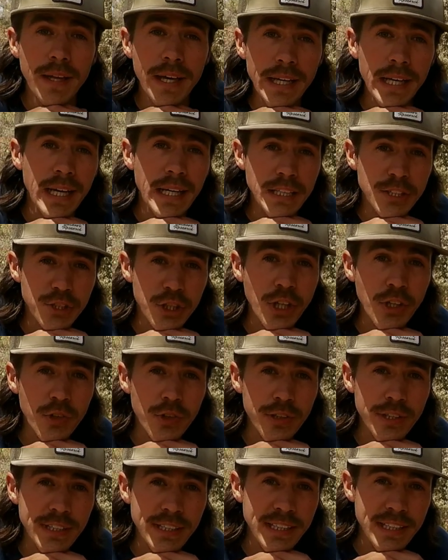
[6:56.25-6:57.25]
that I
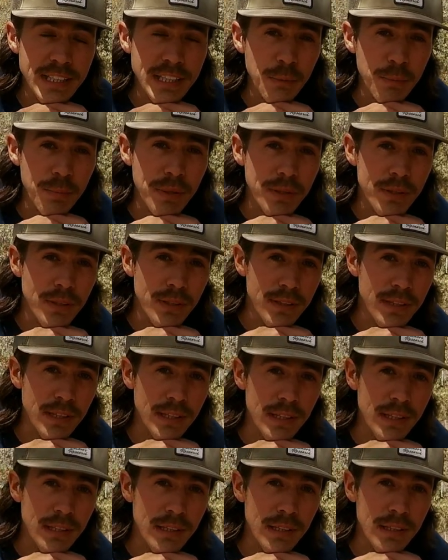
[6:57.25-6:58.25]
generally keep
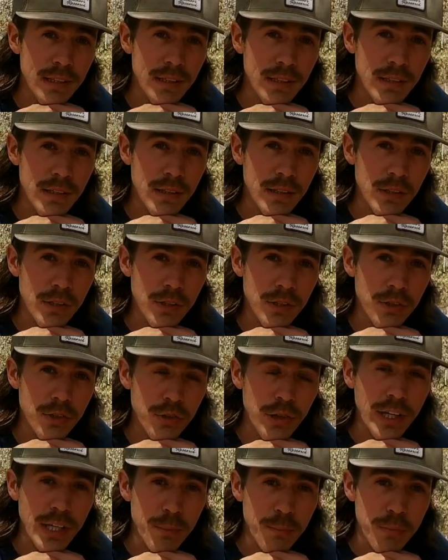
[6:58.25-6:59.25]
the
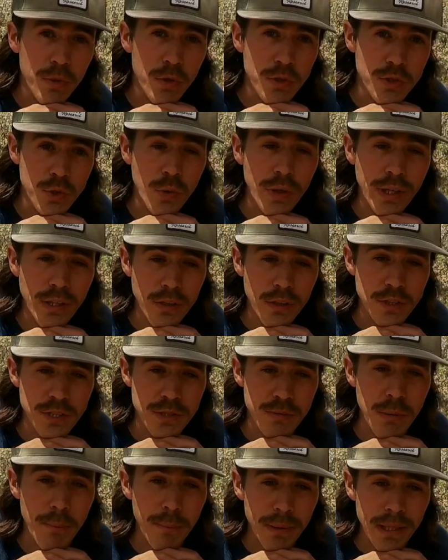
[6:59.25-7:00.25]
trekking poles quite
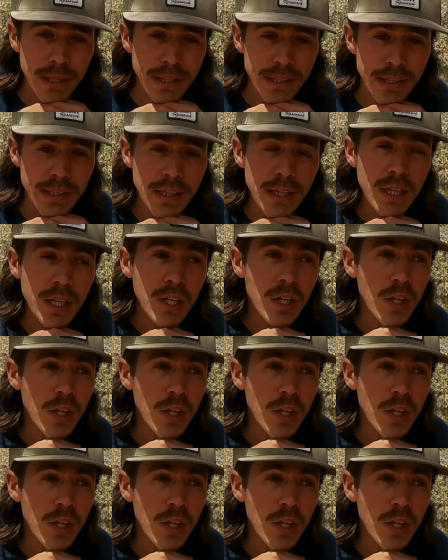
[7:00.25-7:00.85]
close to my body.